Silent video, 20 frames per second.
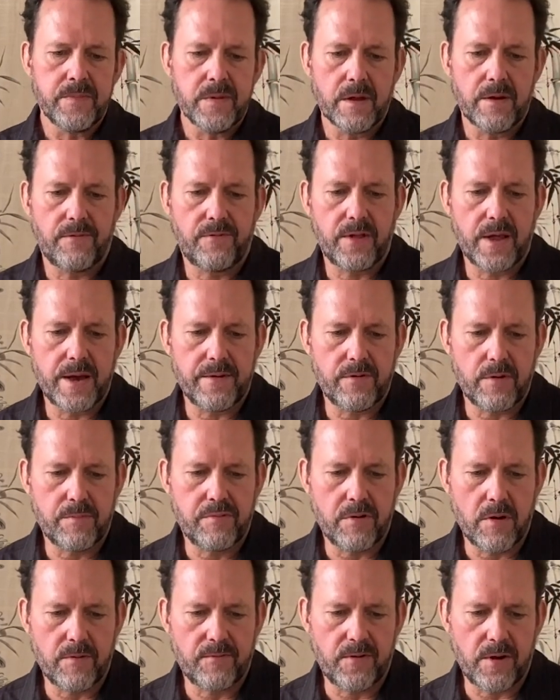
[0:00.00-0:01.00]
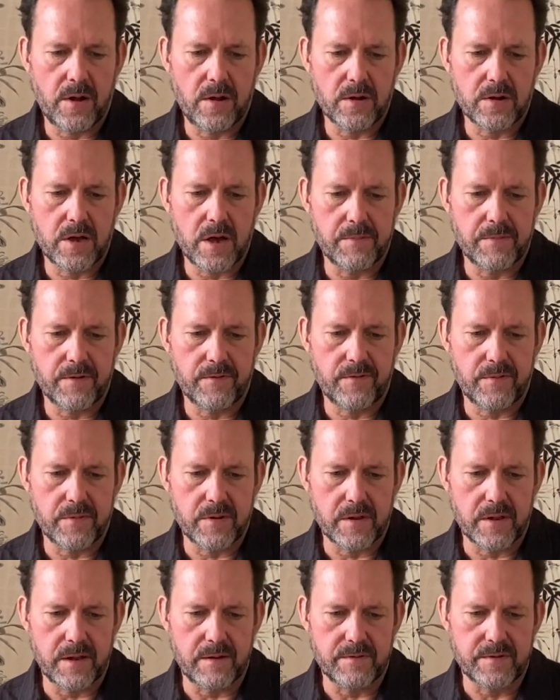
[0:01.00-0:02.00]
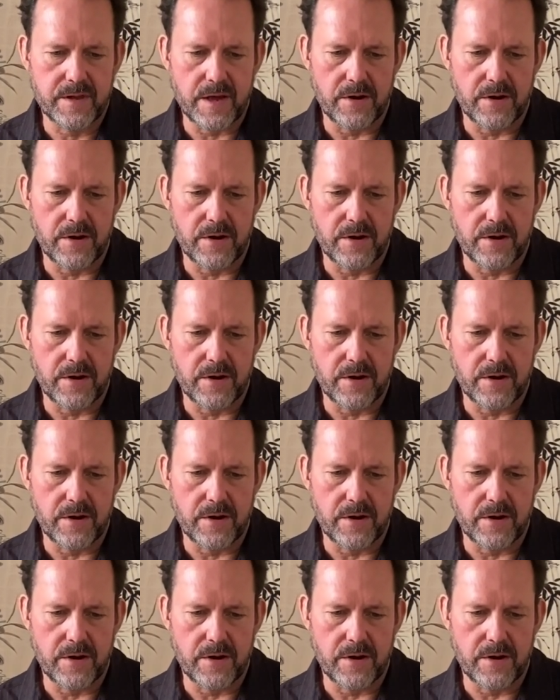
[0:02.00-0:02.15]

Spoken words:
flavor profile coming from the leaves that